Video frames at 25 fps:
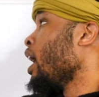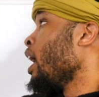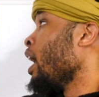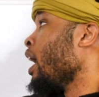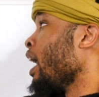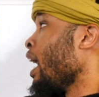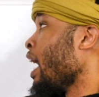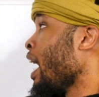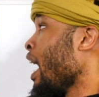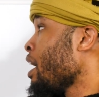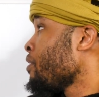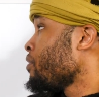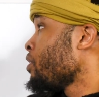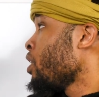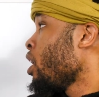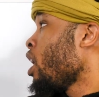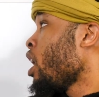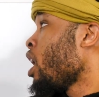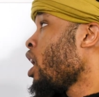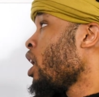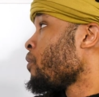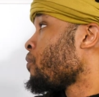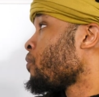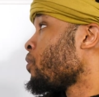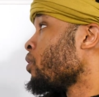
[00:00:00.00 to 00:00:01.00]
I have an
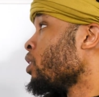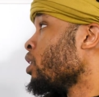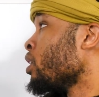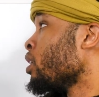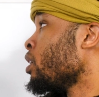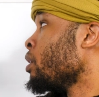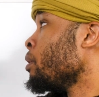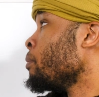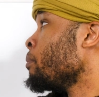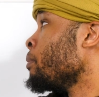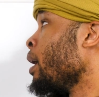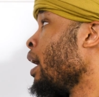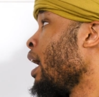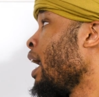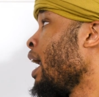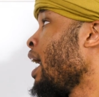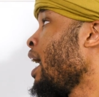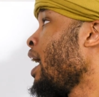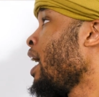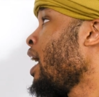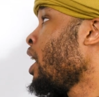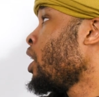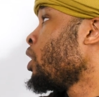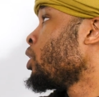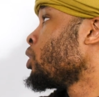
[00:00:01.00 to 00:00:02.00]
offer, but I
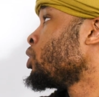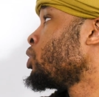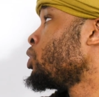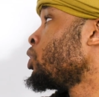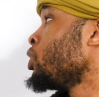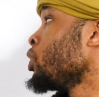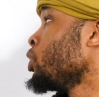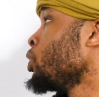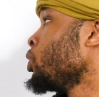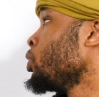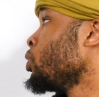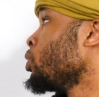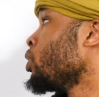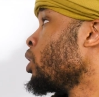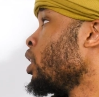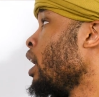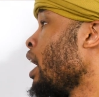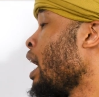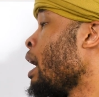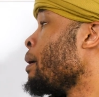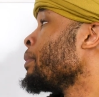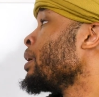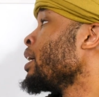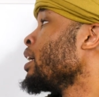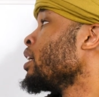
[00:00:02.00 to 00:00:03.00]
have an
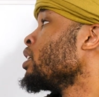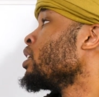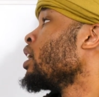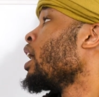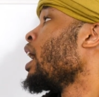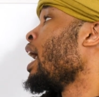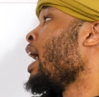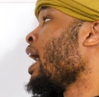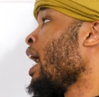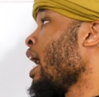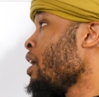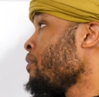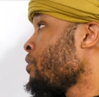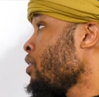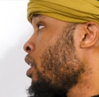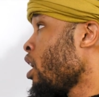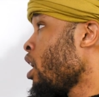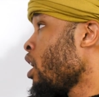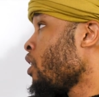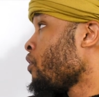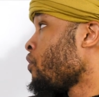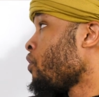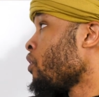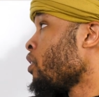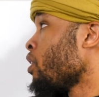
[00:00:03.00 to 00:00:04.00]

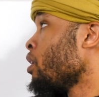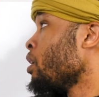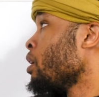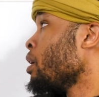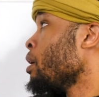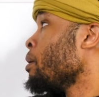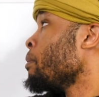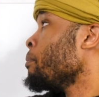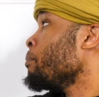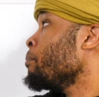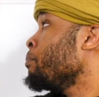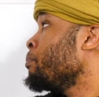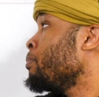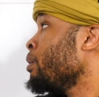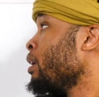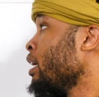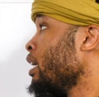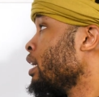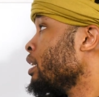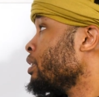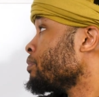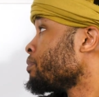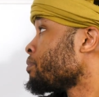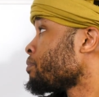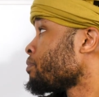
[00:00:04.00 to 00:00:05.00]
offer,
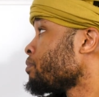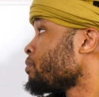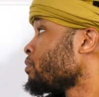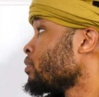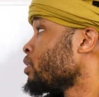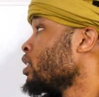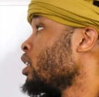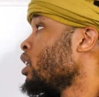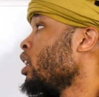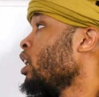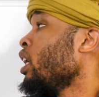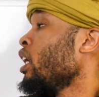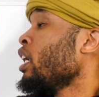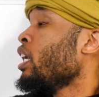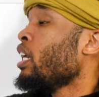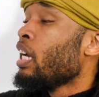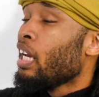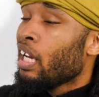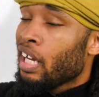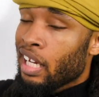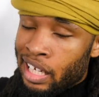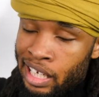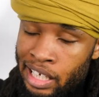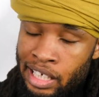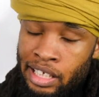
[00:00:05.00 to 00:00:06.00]
but
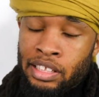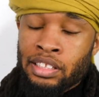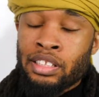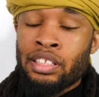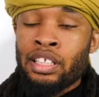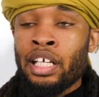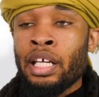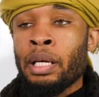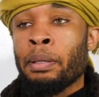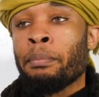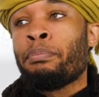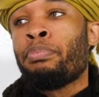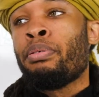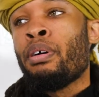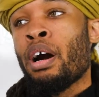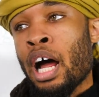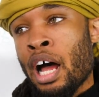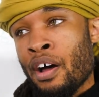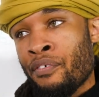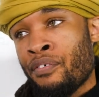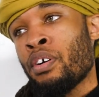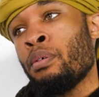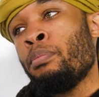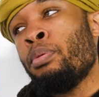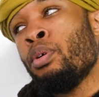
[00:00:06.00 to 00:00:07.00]
is it
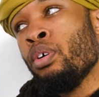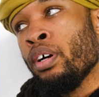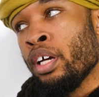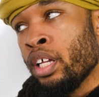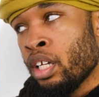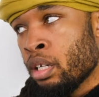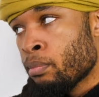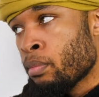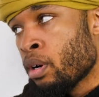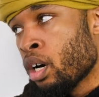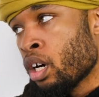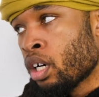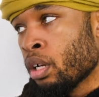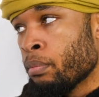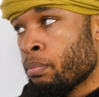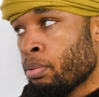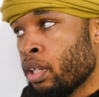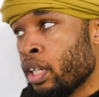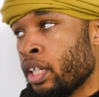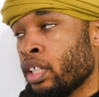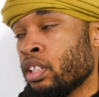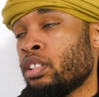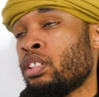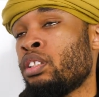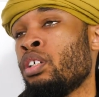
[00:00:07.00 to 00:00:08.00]
profitable in the
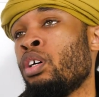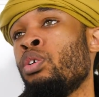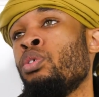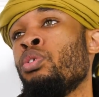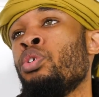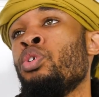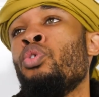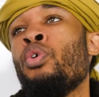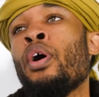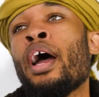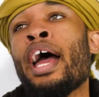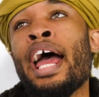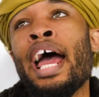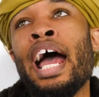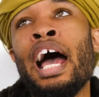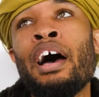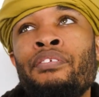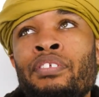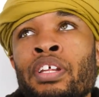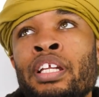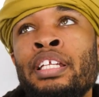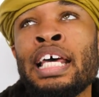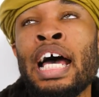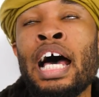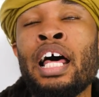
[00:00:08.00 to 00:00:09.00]
marketplace? So you
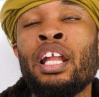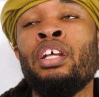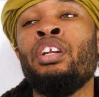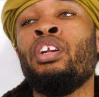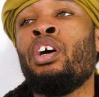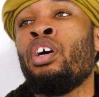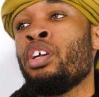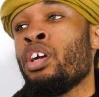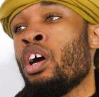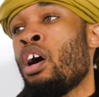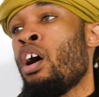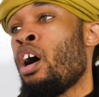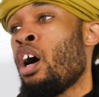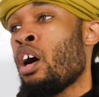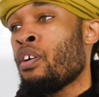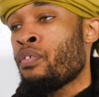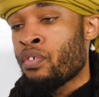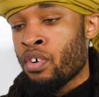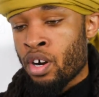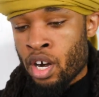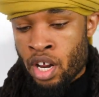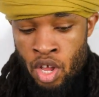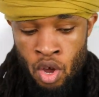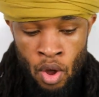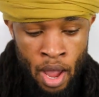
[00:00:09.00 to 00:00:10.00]
have to dial in on your
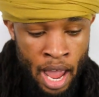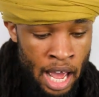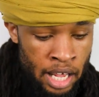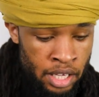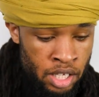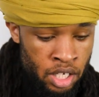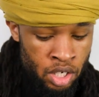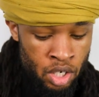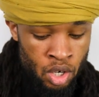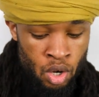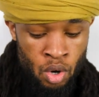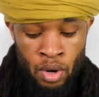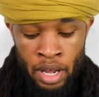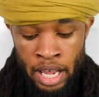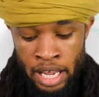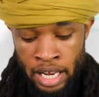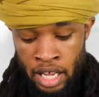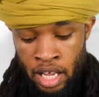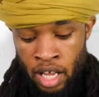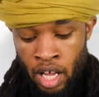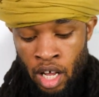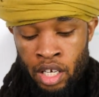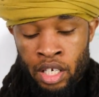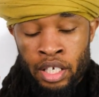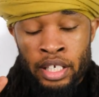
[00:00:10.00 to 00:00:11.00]
offer, and you have to know it
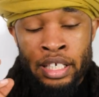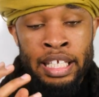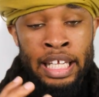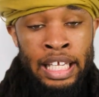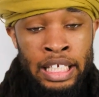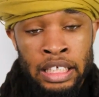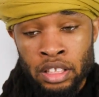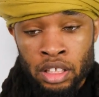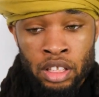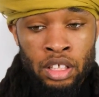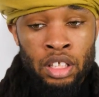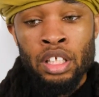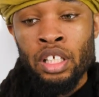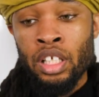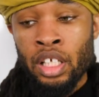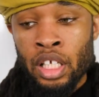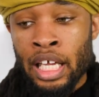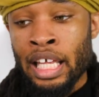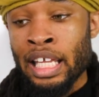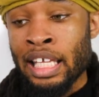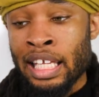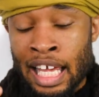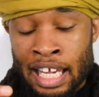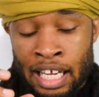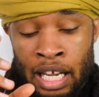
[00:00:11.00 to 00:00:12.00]

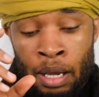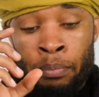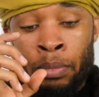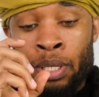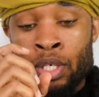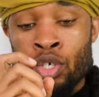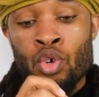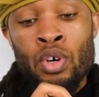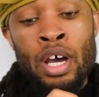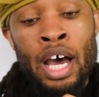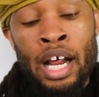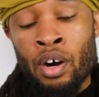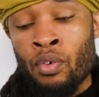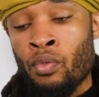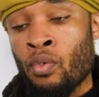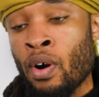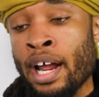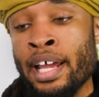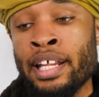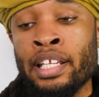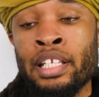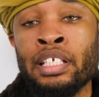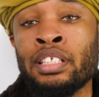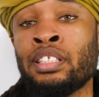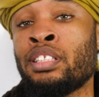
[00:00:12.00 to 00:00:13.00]
digitally, and you got to
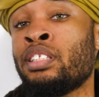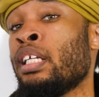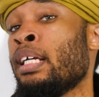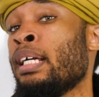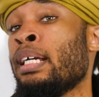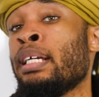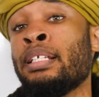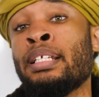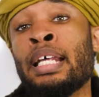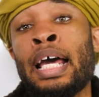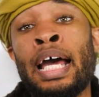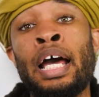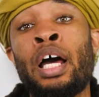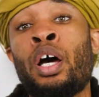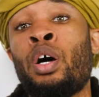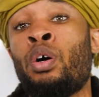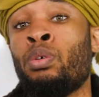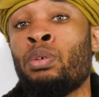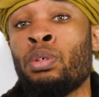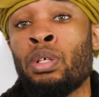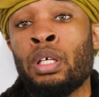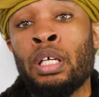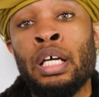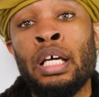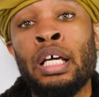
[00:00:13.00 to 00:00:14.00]
write this thing
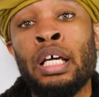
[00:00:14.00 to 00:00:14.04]
down.